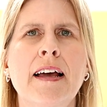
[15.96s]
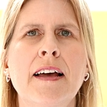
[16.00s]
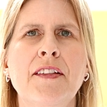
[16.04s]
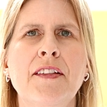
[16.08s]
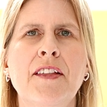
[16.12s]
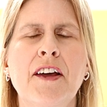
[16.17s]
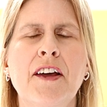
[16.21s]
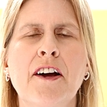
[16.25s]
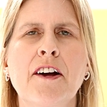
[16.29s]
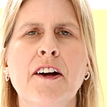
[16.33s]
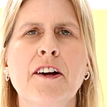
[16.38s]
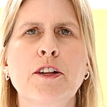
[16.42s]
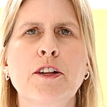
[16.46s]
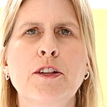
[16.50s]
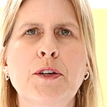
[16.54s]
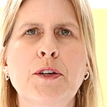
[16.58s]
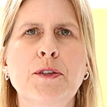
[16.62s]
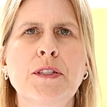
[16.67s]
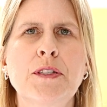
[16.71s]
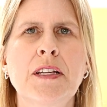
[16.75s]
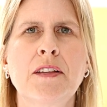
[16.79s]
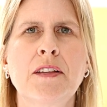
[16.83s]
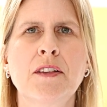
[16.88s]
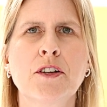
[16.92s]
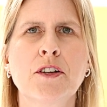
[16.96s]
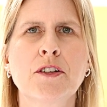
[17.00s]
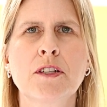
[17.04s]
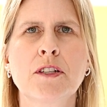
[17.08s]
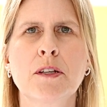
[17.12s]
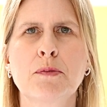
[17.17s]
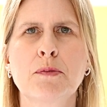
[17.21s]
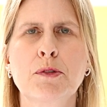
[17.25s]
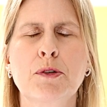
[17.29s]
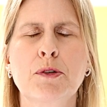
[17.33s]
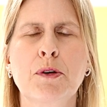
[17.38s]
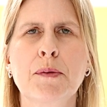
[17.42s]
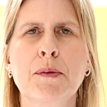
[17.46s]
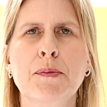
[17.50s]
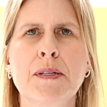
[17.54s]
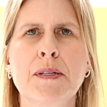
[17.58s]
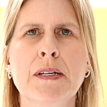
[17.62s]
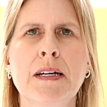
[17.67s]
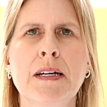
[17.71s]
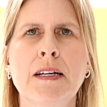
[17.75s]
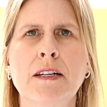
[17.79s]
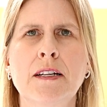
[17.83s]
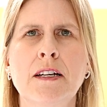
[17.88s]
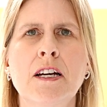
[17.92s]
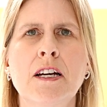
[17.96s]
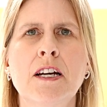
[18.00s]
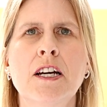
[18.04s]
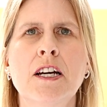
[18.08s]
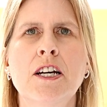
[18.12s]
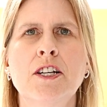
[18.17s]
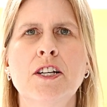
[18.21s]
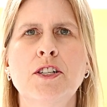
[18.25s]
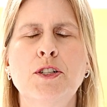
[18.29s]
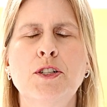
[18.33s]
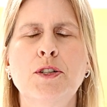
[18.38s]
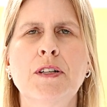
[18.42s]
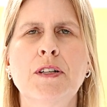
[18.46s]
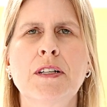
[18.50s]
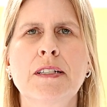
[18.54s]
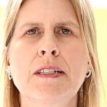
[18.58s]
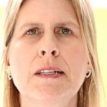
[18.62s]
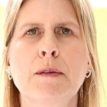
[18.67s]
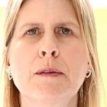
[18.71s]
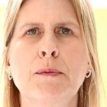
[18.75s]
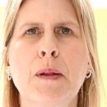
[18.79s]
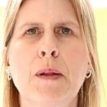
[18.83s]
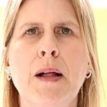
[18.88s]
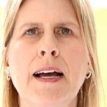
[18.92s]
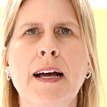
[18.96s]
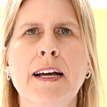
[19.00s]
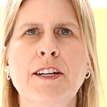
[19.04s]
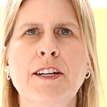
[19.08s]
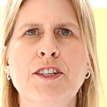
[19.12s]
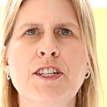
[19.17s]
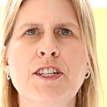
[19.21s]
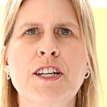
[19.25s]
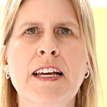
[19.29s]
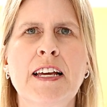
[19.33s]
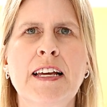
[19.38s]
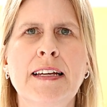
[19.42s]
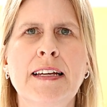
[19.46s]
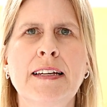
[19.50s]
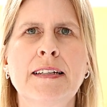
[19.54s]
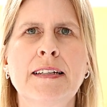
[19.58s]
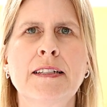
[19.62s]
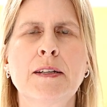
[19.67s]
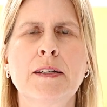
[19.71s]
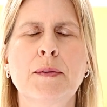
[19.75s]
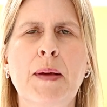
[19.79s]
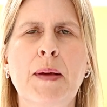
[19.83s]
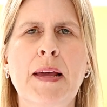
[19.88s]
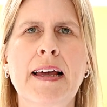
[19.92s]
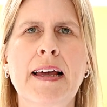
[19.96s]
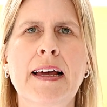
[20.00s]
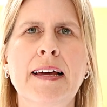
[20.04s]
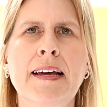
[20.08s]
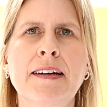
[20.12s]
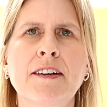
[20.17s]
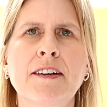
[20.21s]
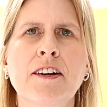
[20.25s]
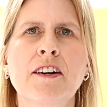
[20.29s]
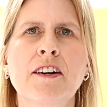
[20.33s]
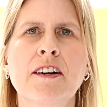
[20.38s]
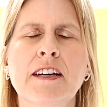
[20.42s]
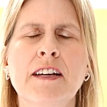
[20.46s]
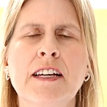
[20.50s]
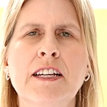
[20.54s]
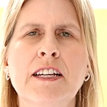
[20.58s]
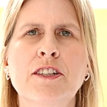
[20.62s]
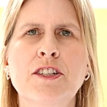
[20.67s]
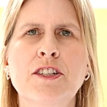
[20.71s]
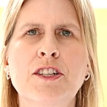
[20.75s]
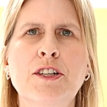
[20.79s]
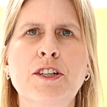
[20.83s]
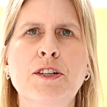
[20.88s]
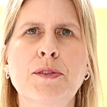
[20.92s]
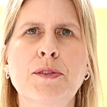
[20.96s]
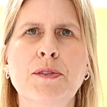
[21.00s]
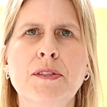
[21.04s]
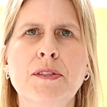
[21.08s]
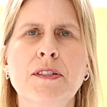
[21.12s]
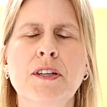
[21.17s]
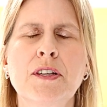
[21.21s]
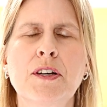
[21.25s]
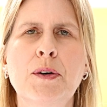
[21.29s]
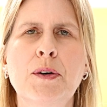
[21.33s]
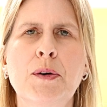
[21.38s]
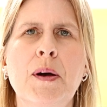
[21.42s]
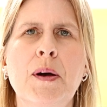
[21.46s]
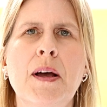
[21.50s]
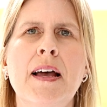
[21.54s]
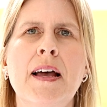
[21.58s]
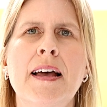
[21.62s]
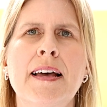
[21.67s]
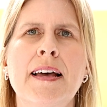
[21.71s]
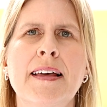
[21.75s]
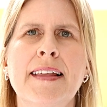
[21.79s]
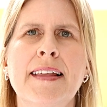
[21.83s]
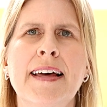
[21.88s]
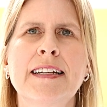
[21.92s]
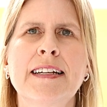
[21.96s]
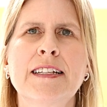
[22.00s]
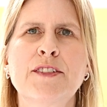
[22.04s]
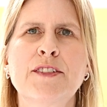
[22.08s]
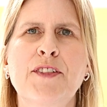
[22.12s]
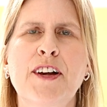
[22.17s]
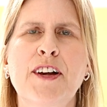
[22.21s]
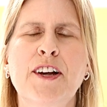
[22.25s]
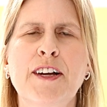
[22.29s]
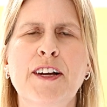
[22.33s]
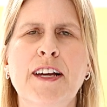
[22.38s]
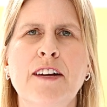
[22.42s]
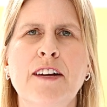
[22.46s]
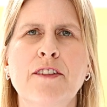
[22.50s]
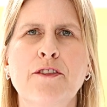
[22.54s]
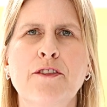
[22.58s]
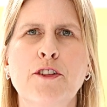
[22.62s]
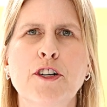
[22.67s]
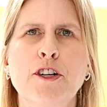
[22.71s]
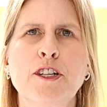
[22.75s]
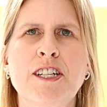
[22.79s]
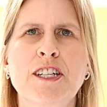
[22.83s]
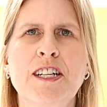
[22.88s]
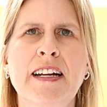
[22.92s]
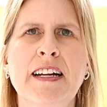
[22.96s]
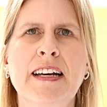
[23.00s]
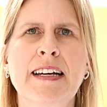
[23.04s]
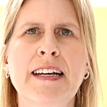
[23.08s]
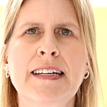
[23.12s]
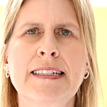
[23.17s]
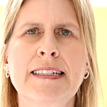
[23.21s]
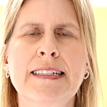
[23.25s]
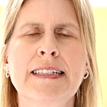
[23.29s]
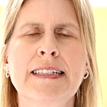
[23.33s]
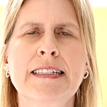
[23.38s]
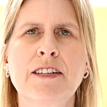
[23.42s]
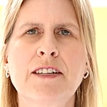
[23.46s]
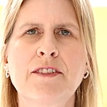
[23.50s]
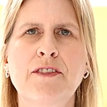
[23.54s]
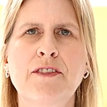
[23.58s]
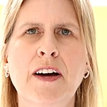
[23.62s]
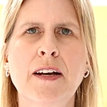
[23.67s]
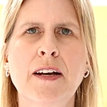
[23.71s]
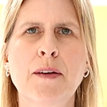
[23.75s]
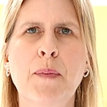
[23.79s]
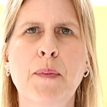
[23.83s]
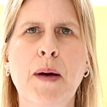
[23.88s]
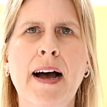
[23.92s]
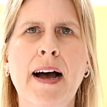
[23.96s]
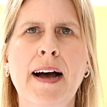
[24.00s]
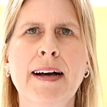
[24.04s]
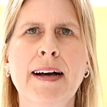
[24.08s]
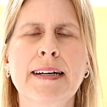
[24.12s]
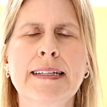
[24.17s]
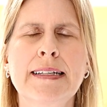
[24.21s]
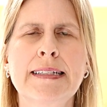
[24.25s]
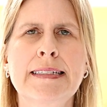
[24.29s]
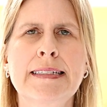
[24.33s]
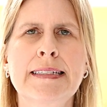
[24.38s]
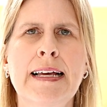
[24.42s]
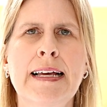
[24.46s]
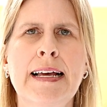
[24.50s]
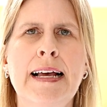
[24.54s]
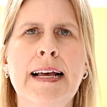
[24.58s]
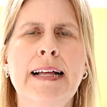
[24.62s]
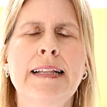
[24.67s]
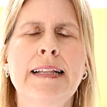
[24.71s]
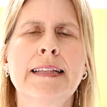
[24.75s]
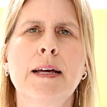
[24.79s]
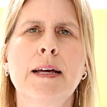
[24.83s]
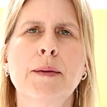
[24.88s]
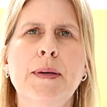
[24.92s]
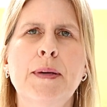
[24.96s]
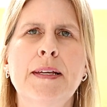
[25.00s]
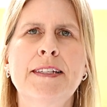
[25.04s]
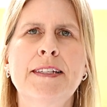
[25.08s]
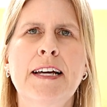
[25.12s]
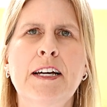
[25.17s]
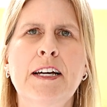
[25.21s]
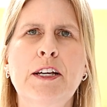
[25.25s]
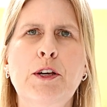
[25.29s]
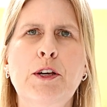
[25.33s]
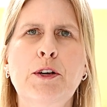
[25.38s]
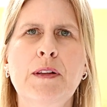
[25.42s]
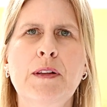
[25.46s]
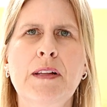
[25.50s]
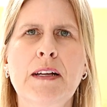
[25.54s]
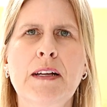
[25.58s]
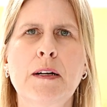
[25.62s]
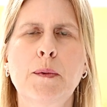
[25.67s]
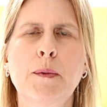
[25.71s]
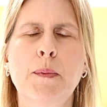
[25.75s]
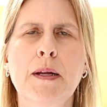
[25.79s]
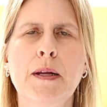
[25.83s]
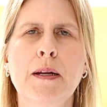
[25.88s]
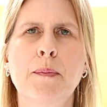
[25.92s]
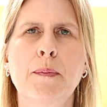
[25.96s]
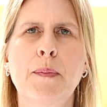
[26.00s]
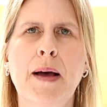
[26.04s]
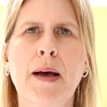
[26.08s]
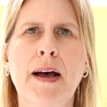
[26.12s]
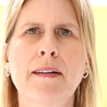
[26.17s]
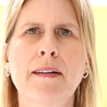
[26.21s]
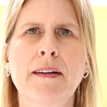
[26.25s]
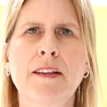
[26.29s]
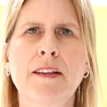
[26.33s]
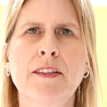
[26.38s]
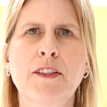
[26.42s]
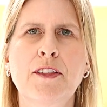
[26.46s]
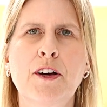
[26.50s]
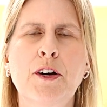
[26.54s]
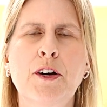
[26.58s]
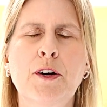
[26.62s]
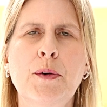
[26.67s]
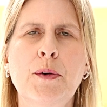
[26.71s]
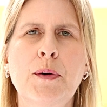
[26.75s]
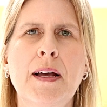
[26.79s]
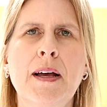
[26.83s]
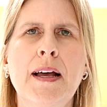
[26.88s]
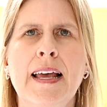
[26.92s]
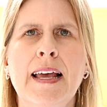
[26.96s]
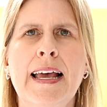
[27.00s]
They are closing their subscription due to supply chain demand issues, so that is very unfortunate because it's a fun box. Let me tell you a little bit about it though.